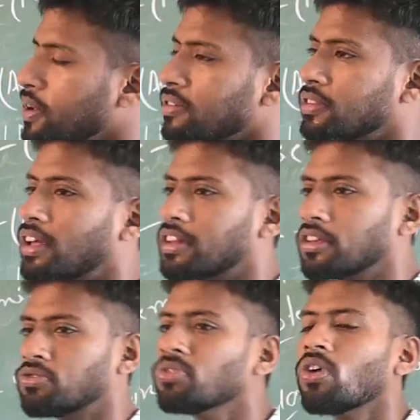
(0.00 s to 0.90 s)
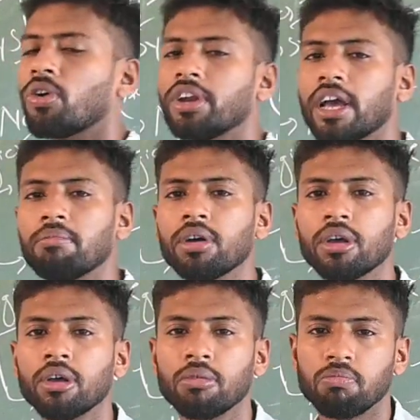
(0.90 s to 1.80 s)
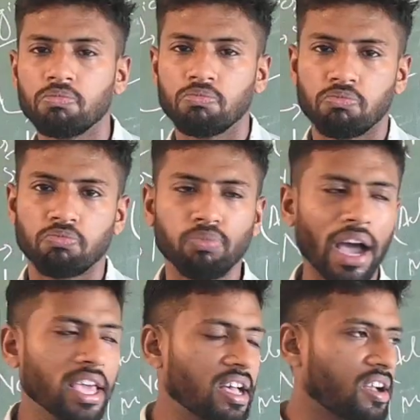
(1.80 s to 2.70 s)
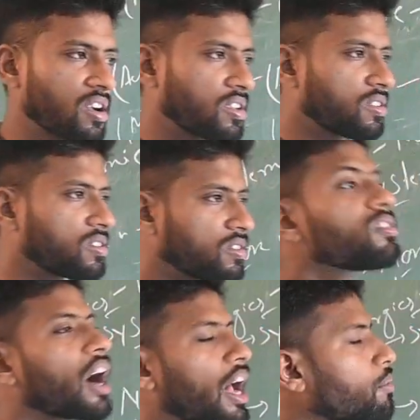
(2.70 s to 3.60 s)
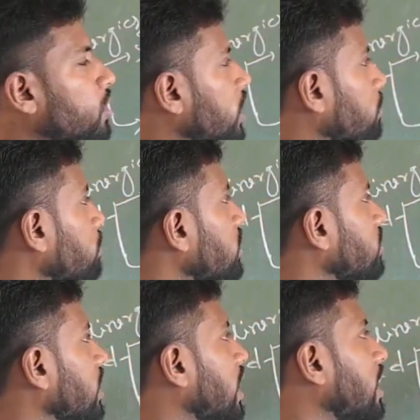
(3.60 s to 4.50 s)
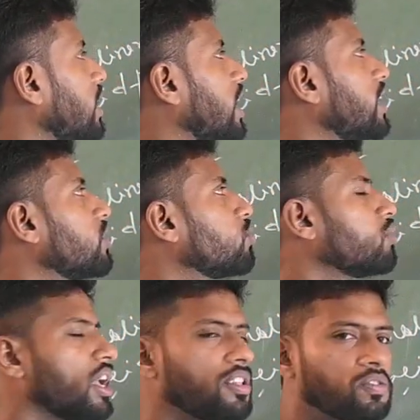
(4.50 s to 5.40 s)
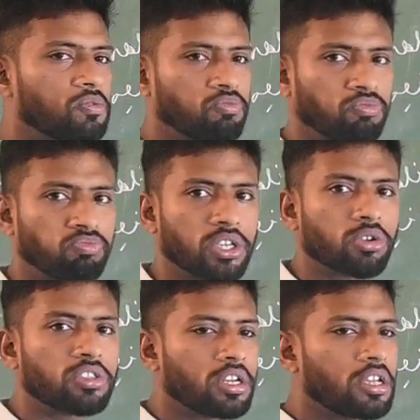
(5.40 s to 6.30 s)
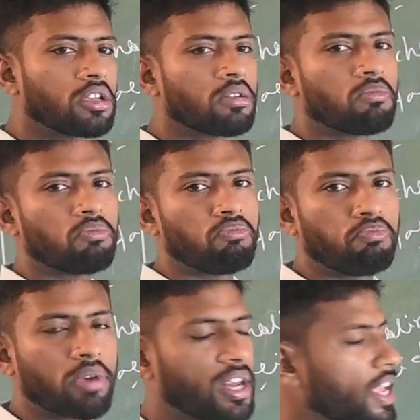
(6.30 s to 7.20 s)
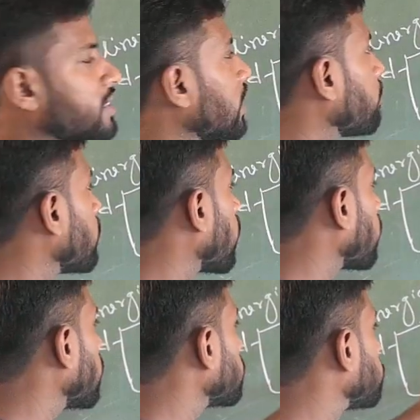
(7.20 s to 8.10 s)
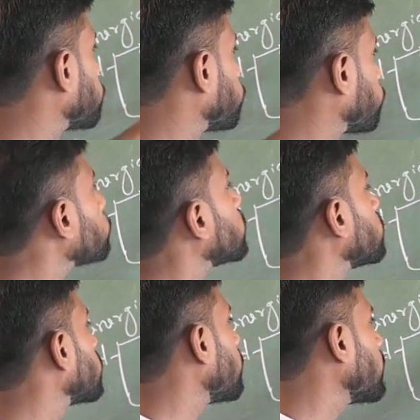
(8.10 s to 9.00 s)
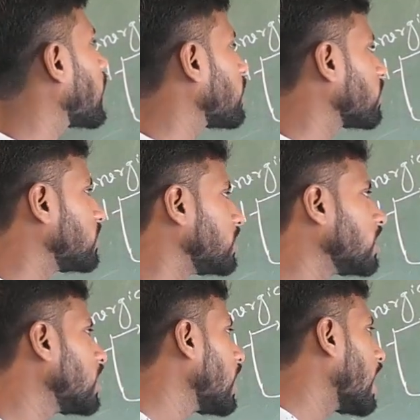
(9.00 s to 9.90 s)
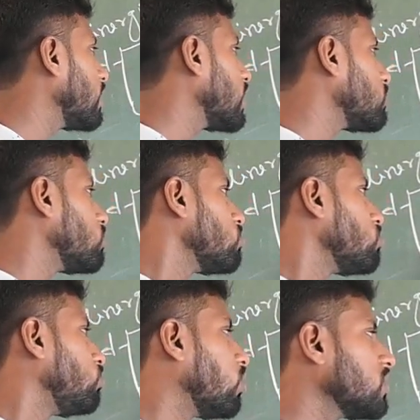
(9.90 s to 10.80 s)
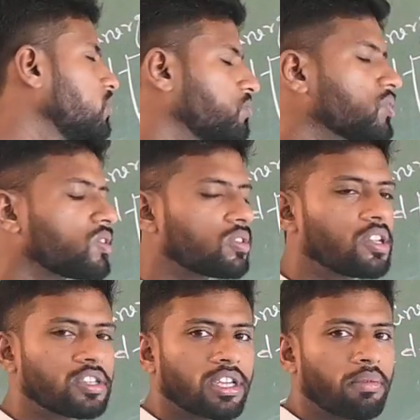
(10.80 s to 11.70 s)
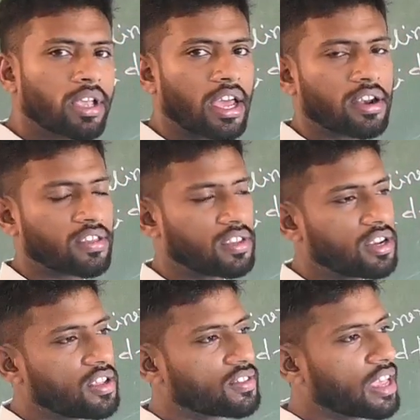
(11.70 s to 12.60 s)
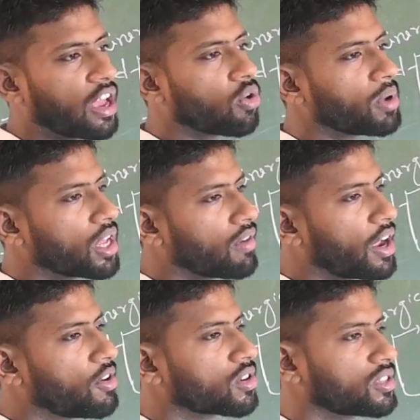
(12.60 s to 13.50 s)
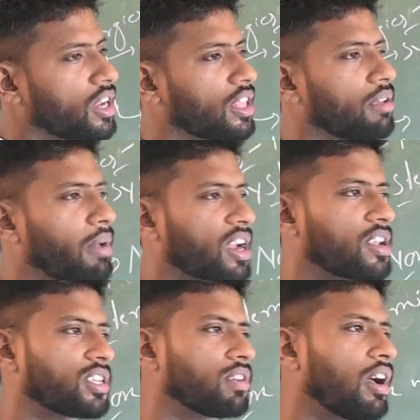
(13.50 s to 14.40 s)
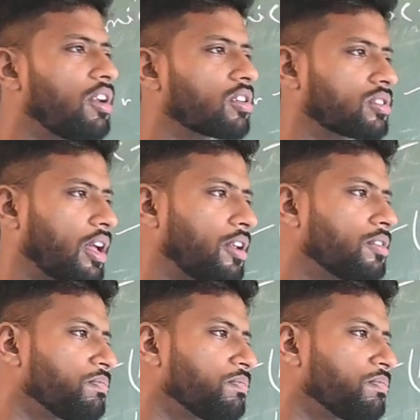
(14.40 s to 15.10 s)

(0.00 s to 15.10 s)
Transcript: means there is a sodium bicarbonate means Na2HCO3 main example of the systemic antacid, and the non-systemic antacid is the aluminum hydroxide and the magnesium hydroxide.